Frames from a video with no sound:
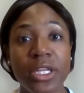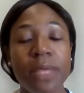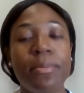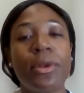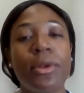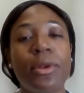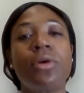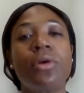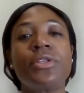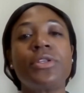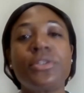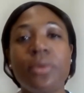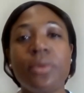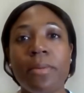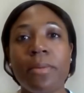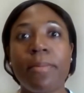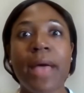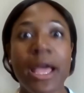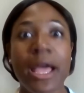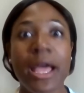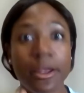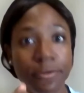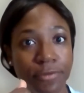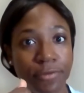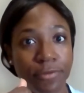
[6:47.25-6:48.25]
but also
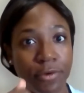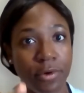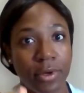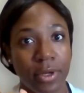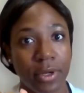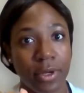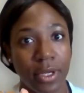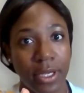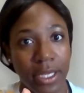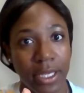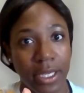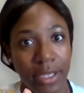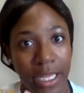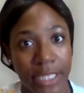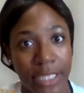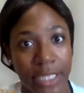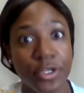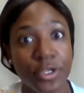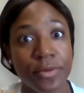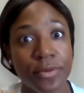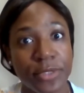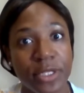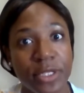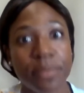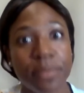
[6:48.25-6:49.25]
impactful in
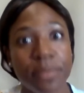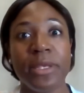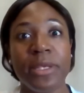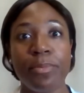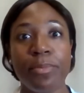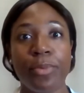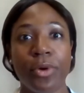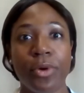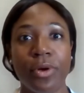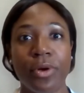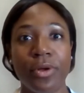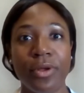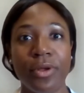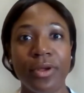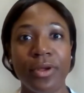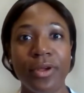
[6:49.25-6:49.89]
terms of the people.